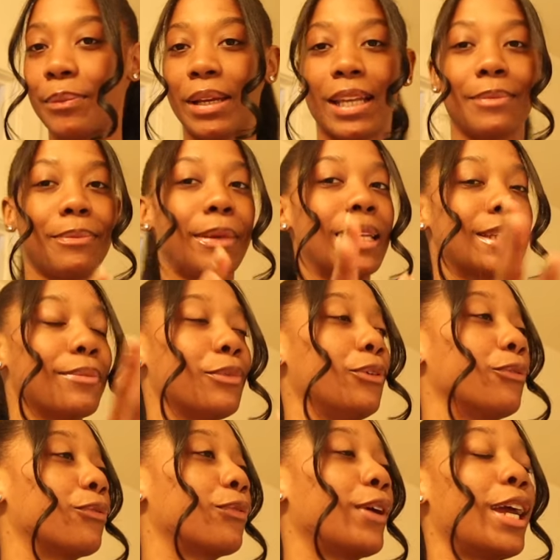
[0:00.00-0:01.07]
We had made some new
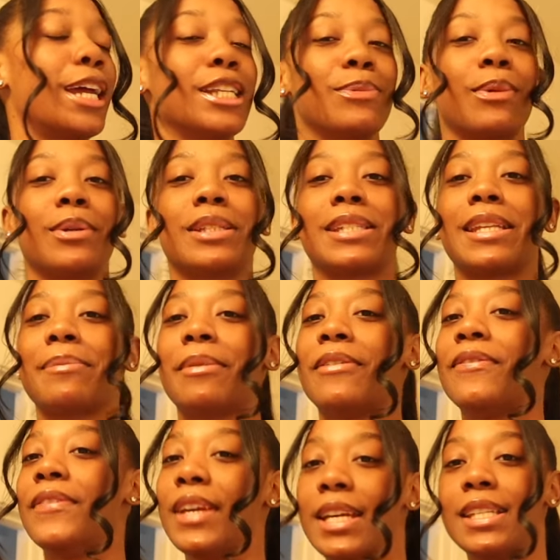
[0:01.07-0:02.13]
friends. We went to some
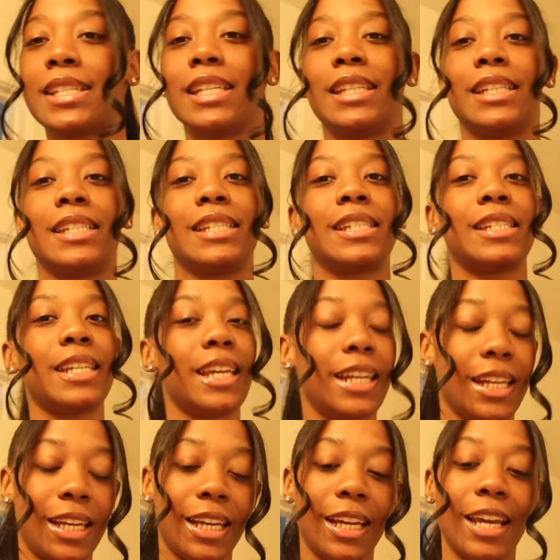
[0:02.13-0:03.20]
events in the
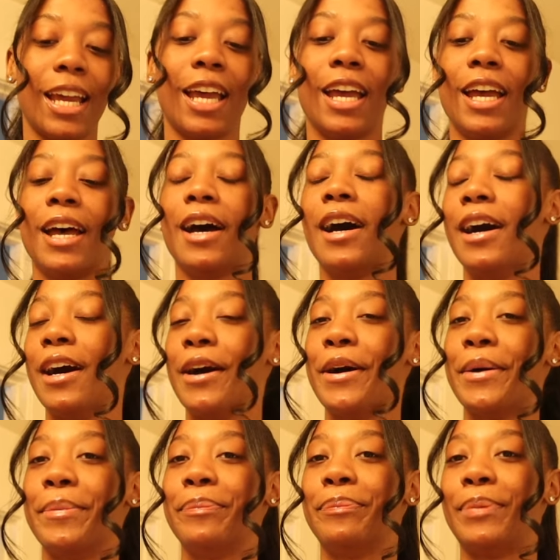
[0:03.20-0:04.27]
city.
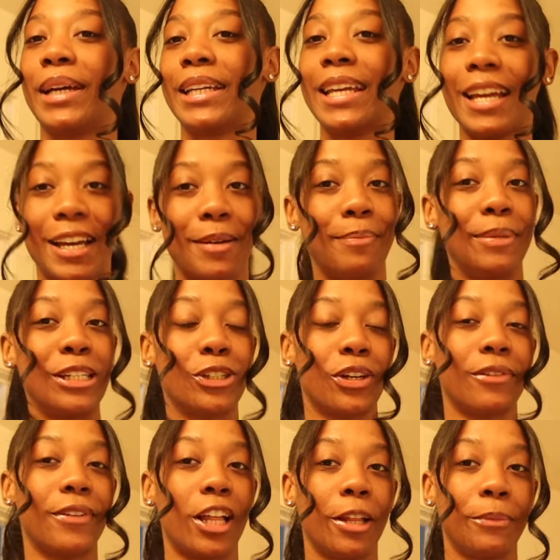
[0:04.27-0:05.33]
Um, but yeah, be sure
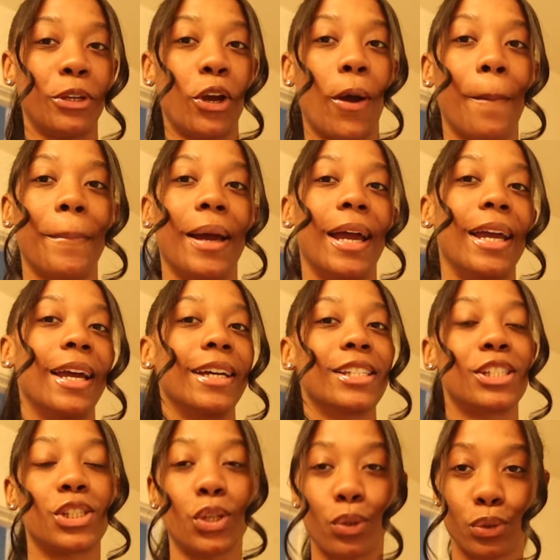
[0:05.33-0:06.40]
to follow me on my
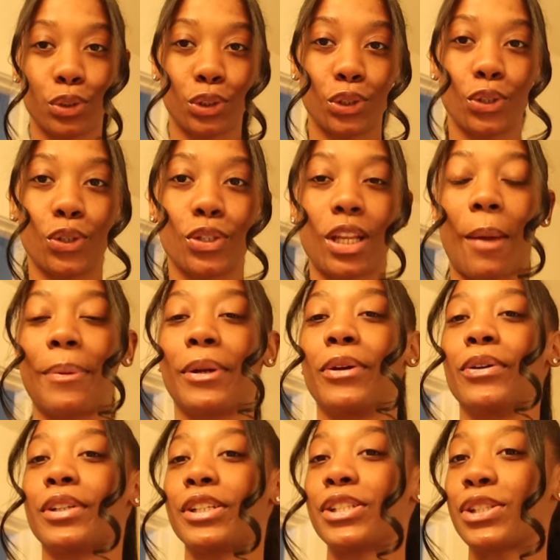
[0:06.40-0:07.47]
socials. I put it
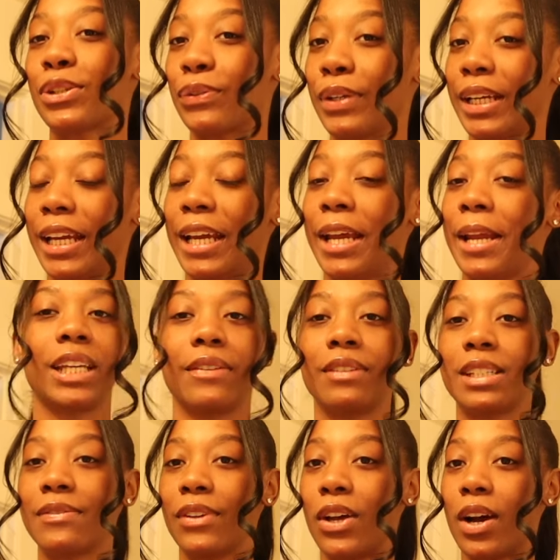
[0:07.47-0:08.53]
on the screen. Give
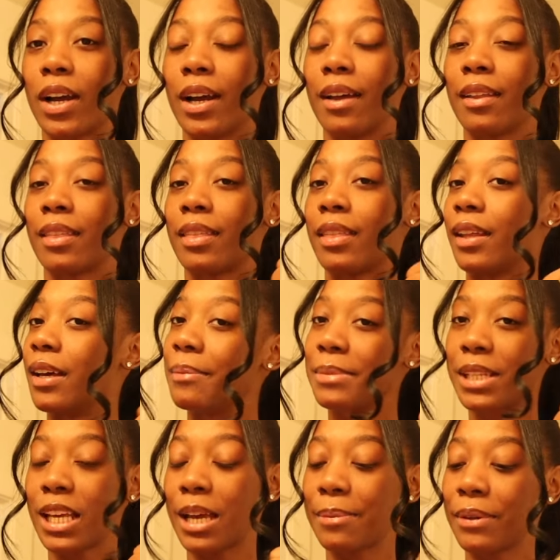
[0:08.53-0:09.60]
this vlog a
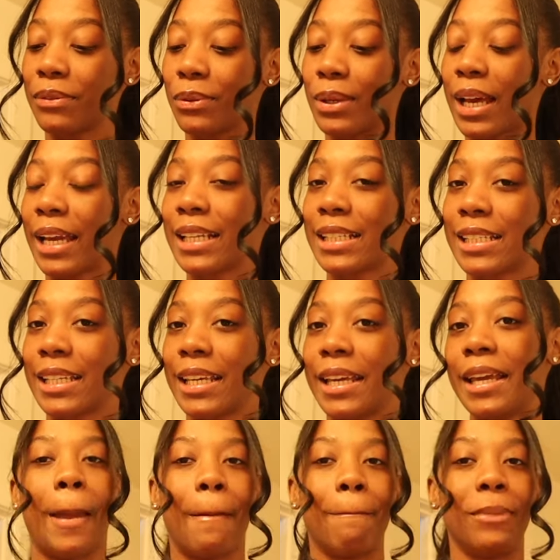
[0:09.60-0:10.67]
thumbs up if you liked
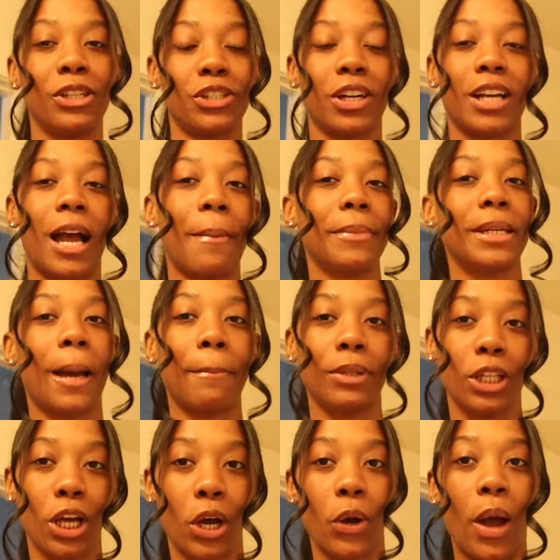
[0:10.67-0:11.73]
it. Be sure to comment down
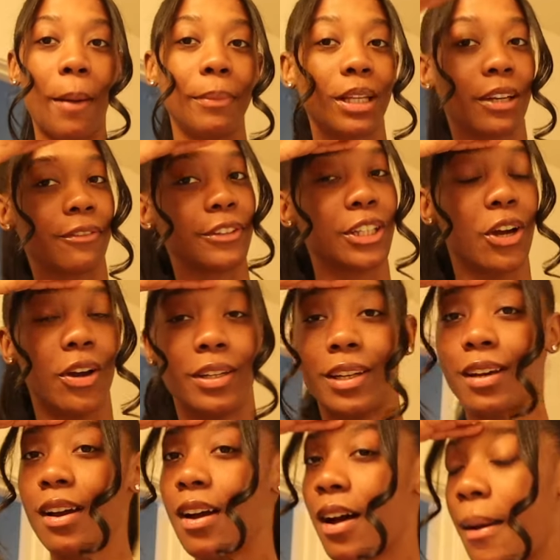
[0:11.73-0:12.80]
below. I'm looking for y'all in
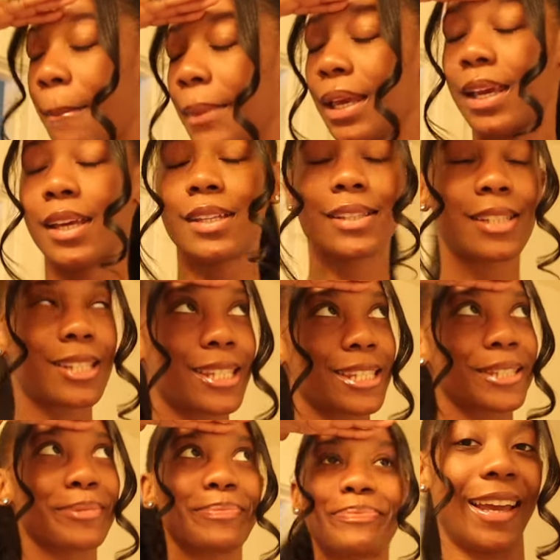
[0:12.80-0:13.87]
the
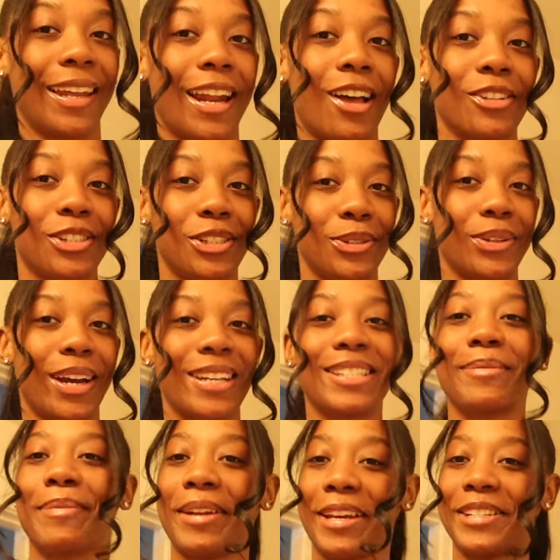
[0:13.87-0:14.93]
comments. And I'll see you guys
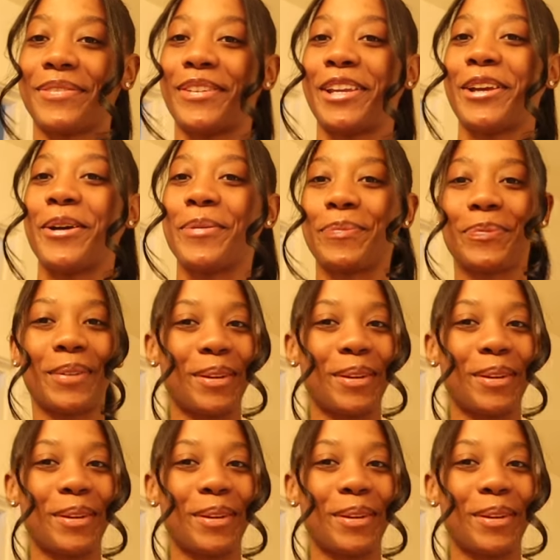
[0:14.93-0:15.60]
in my next video.